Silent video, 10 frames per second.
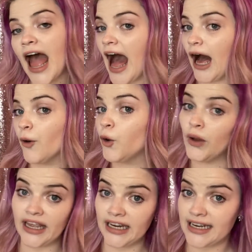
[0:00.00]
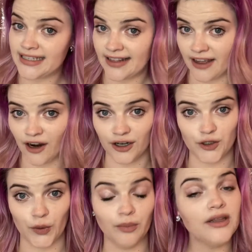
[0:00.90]
how quick and easy they are
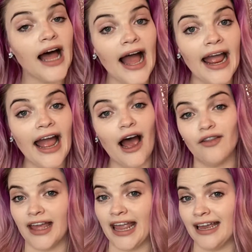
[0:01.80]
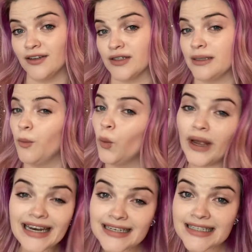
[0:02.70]
to apply, how they handle some
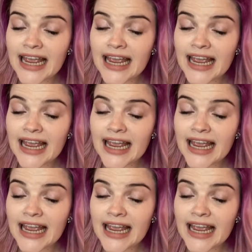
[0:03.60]
wind,